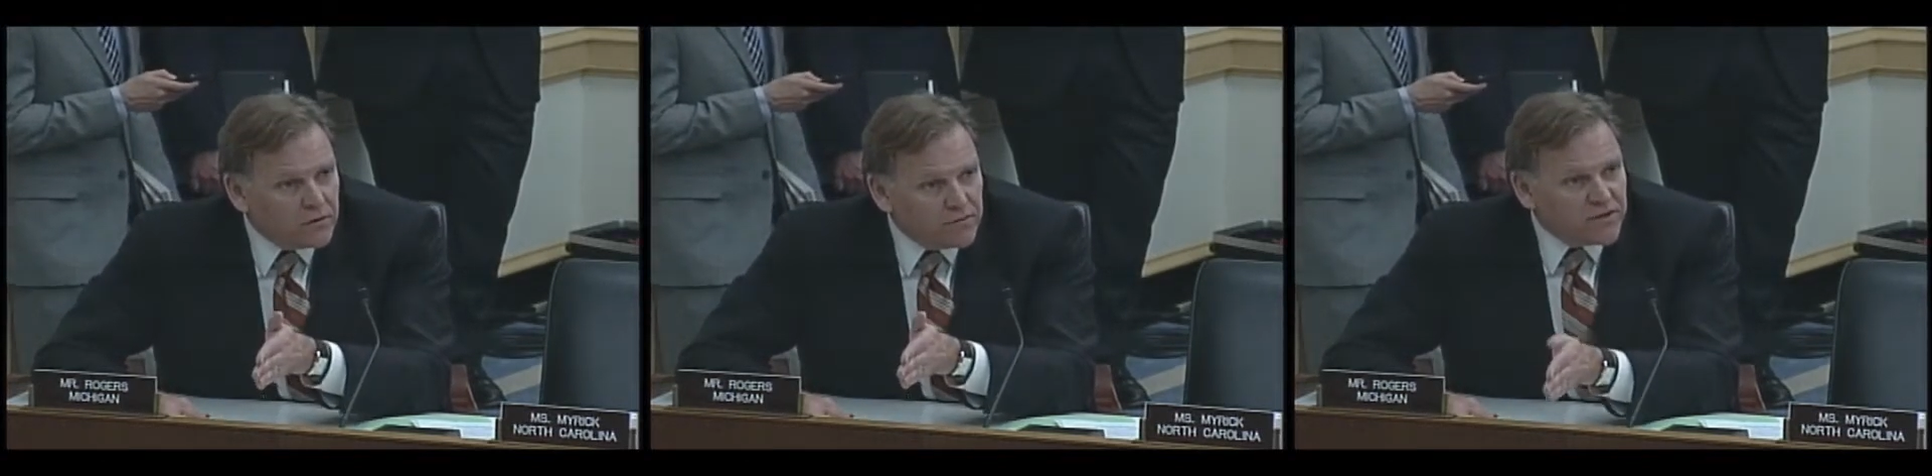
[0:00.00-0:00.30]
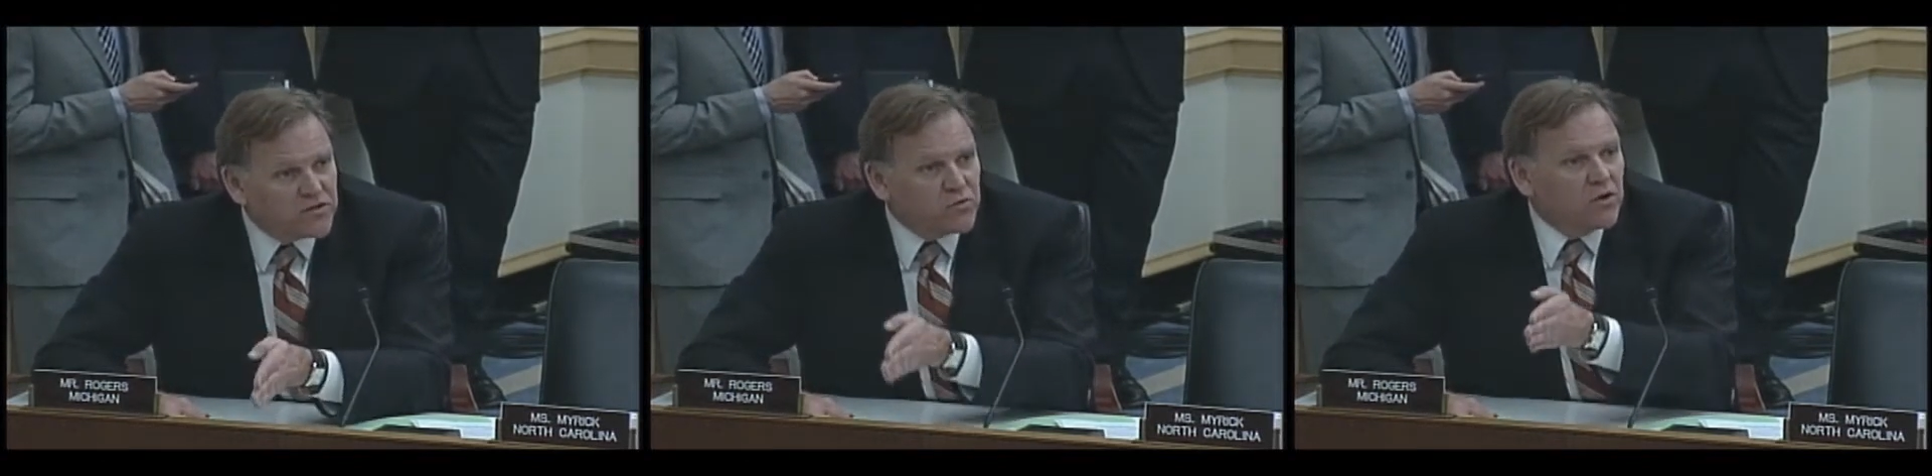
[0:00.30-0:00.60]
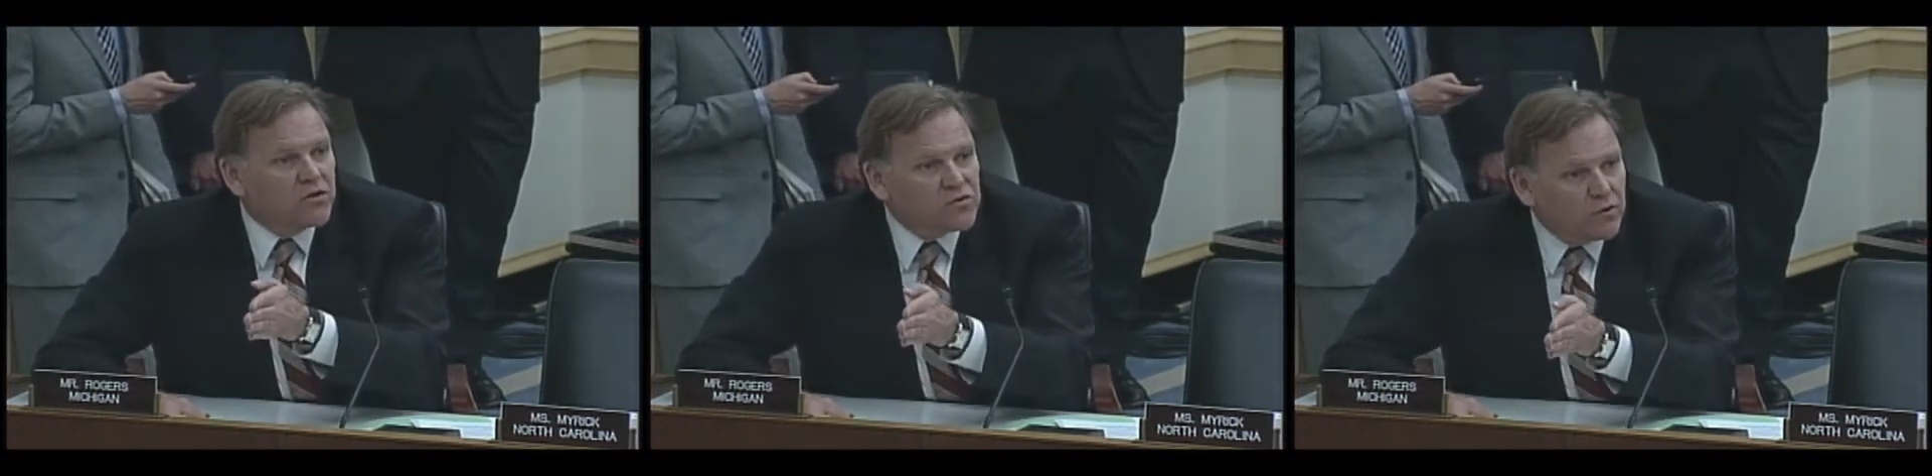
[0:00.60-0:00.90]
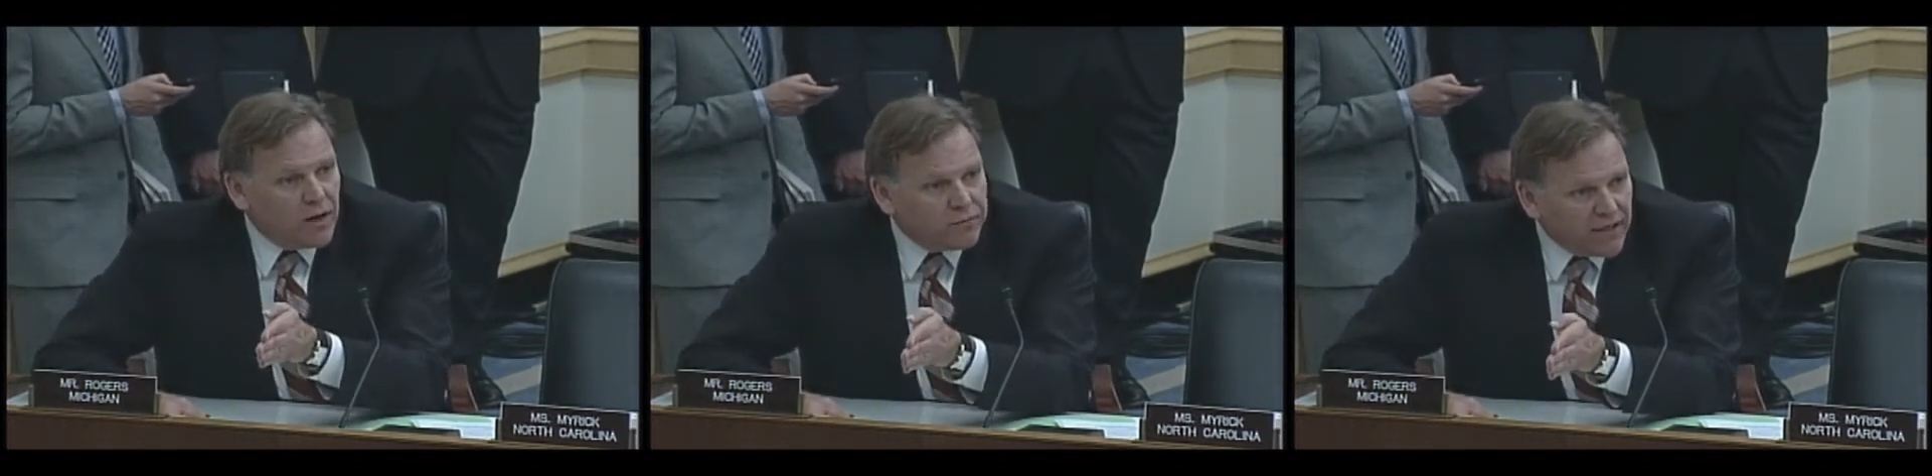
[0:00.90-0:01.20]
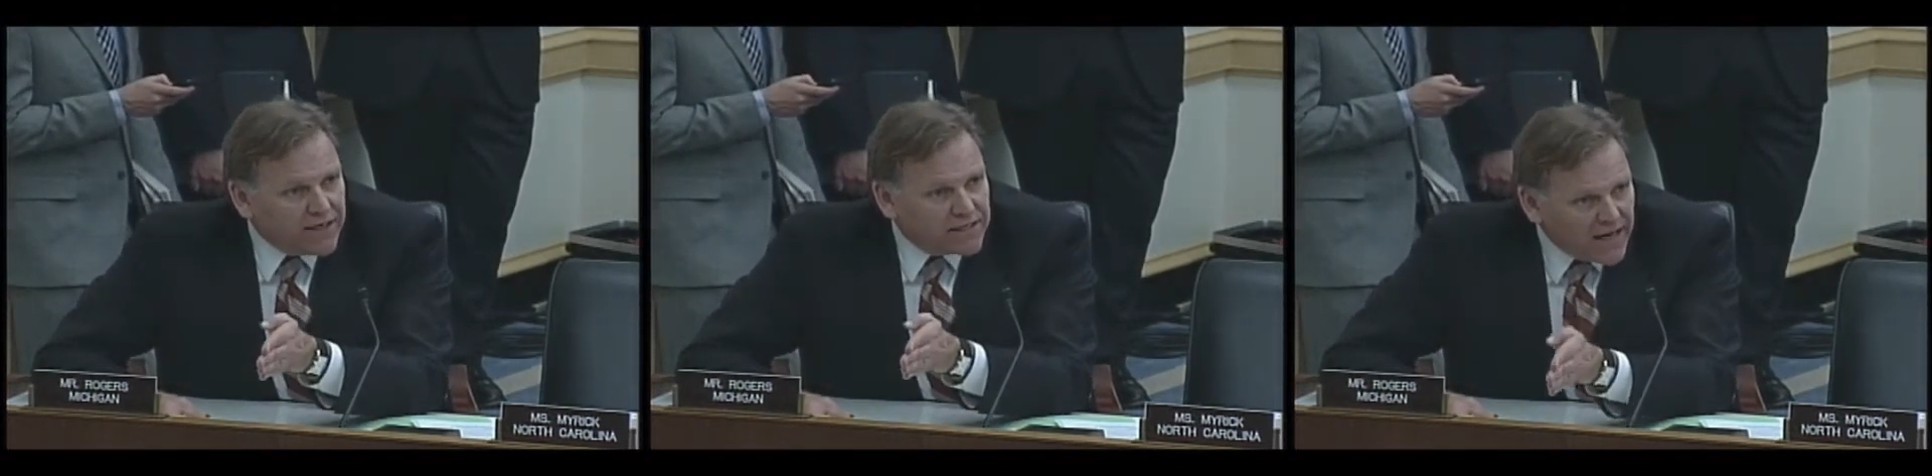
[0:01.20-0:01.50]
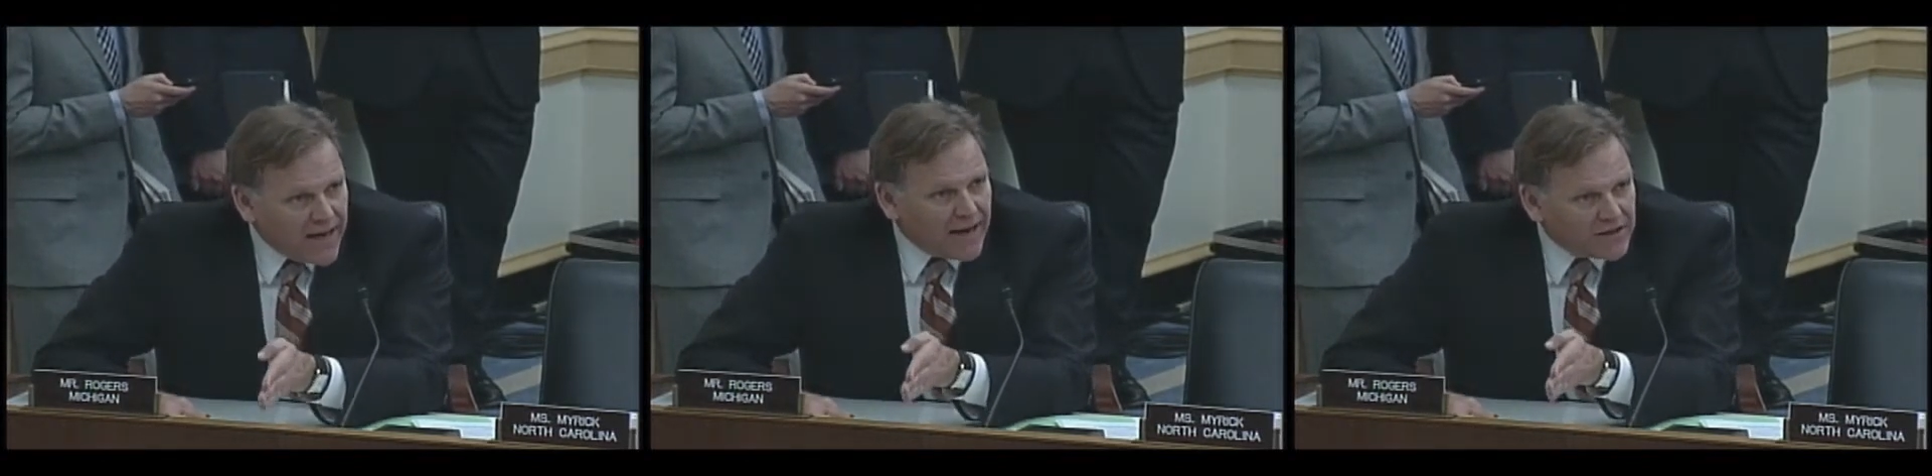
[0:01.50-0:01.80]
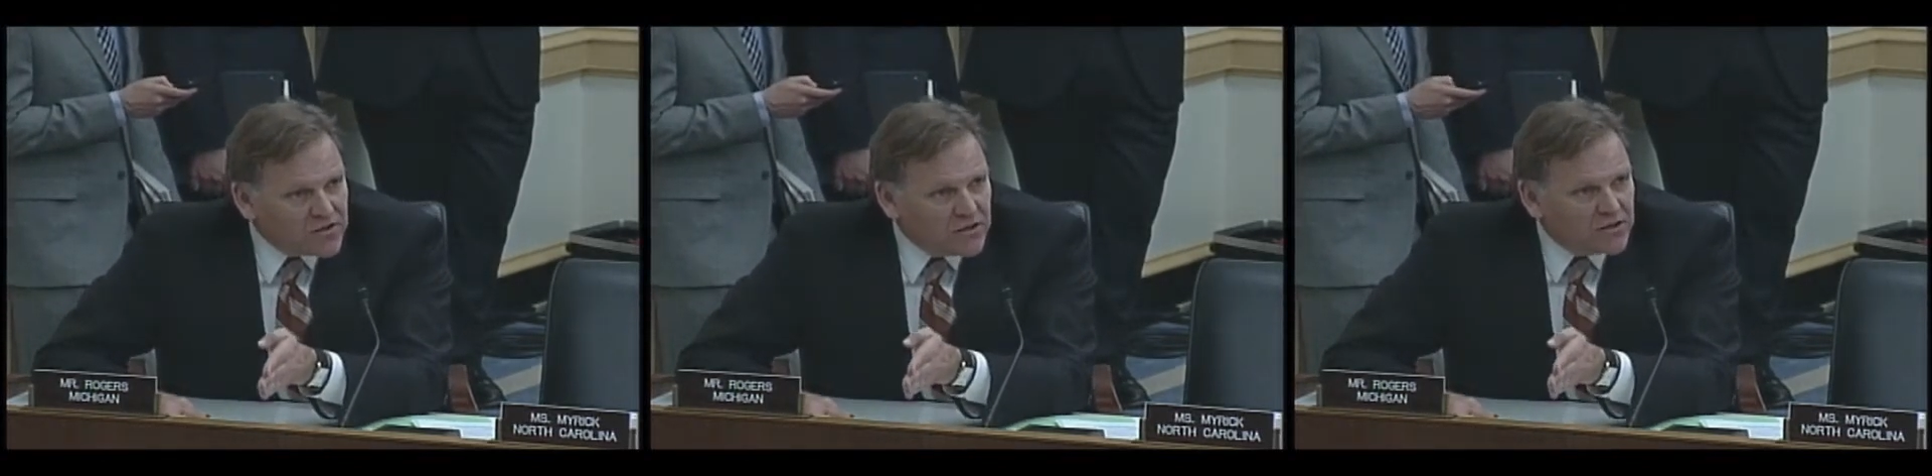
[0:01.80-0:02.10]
because we also applied a tax